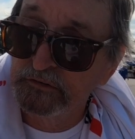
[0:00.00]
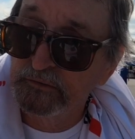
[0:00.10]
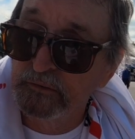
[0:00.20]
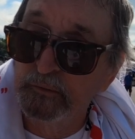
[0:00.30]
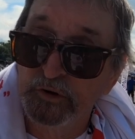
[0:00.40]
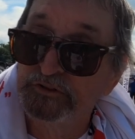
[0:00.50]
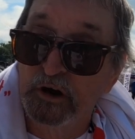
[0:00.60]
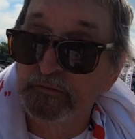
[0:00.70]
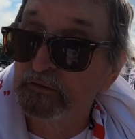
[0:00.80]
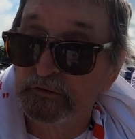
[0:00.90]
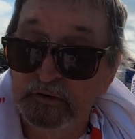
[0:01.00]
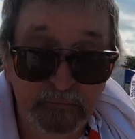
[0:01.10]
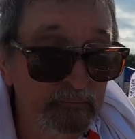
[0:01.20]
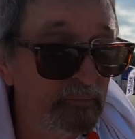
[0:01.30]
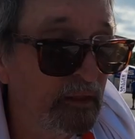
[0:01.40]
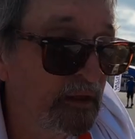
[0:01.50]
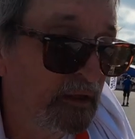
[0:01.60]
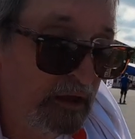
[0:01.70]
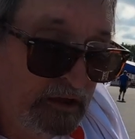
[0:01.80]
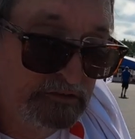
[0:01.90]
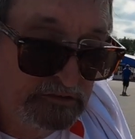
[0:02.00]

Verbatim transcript: Yeah. Whichever. He's